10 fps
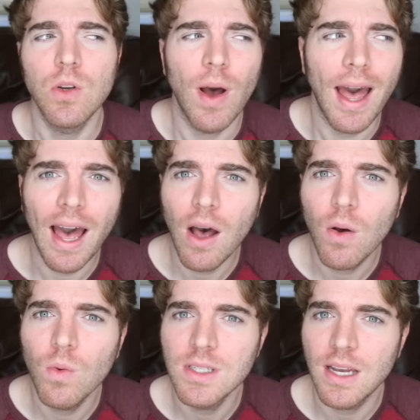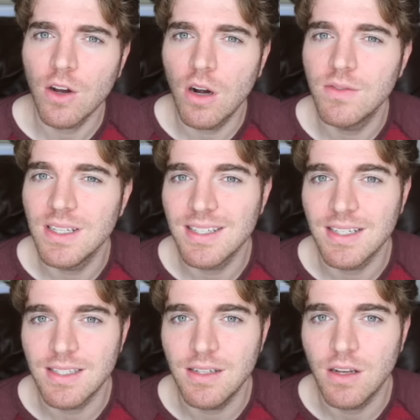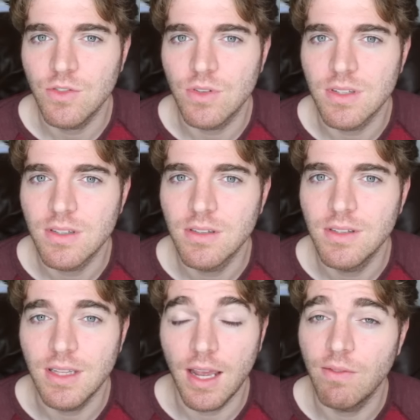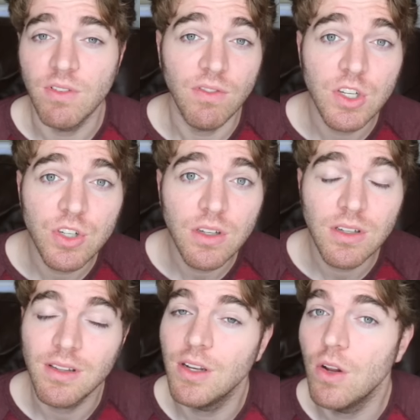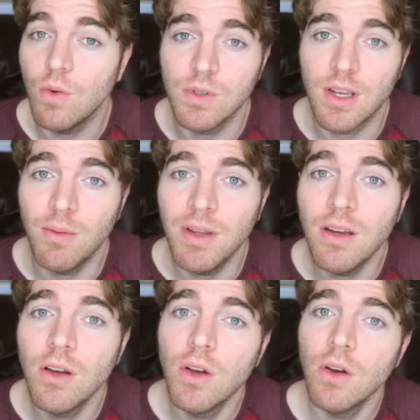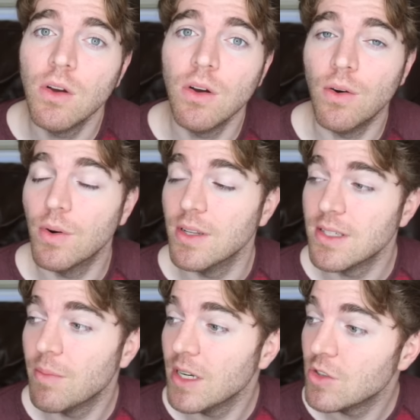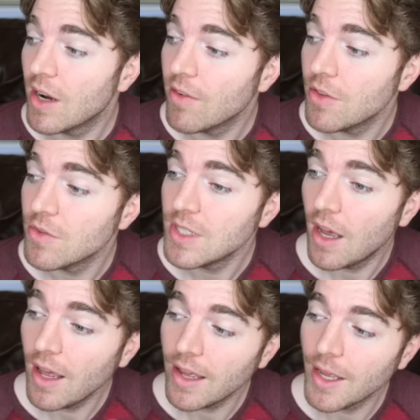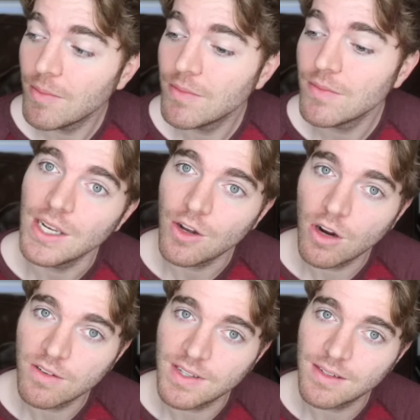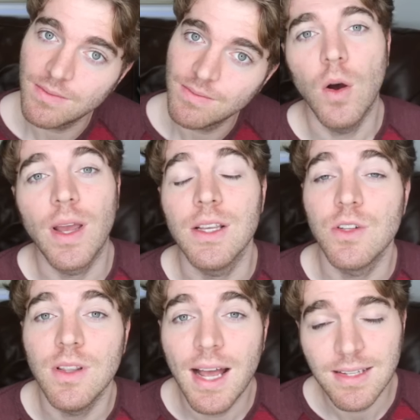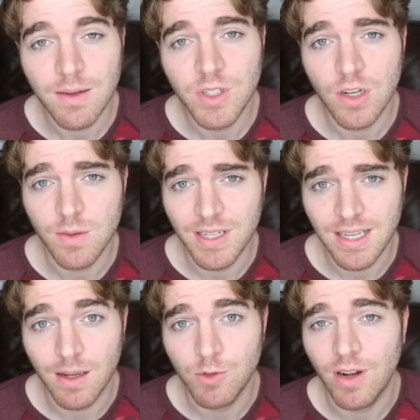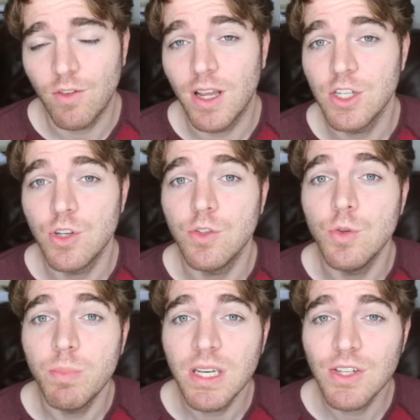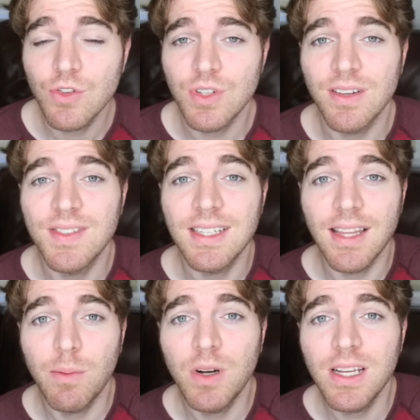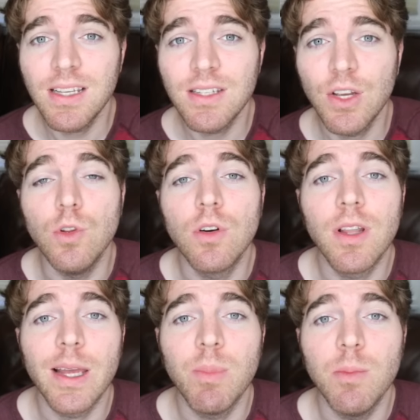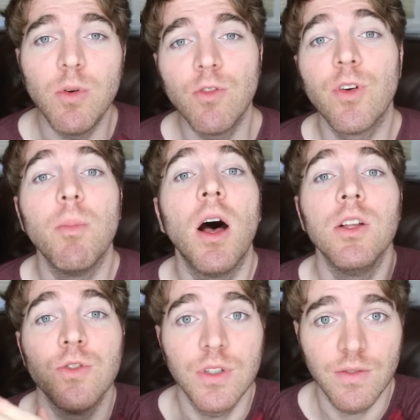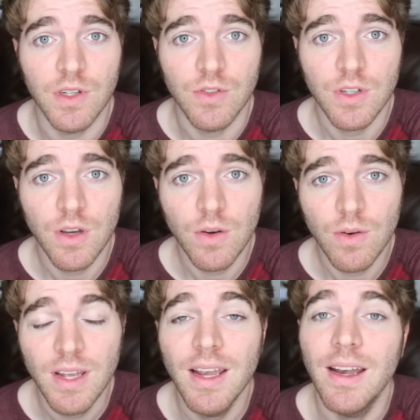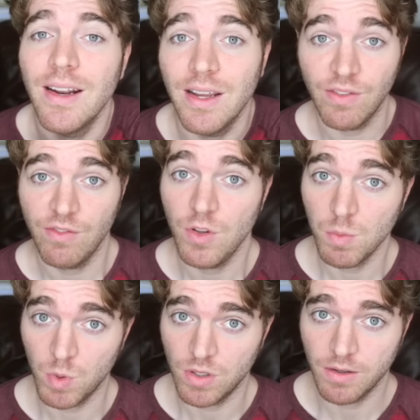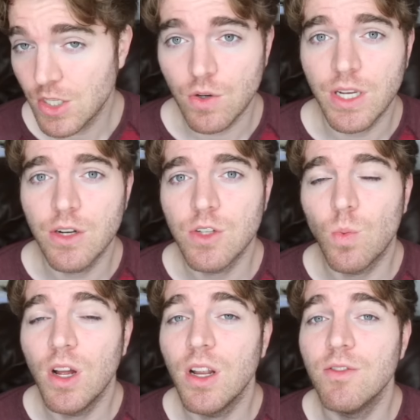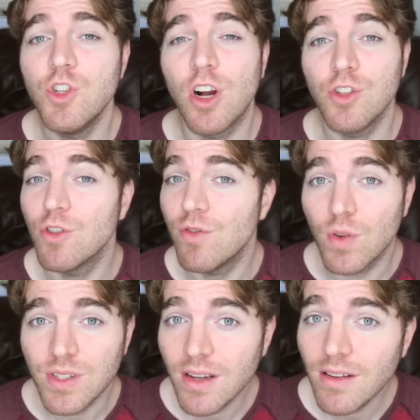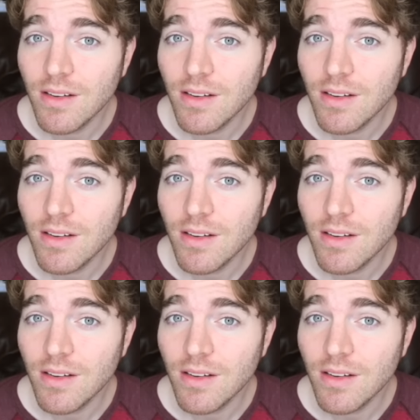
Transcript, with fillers: So how was that carved in the 1600s? Did they have a vision? Did they know it was coming? Or did somebody travel through time? Carmen. Okay, so last time we talked about time travel, I showed you pictures of celebrities who look like people from hundreds of years ago, and I have a few more. So here's one of John Travolta.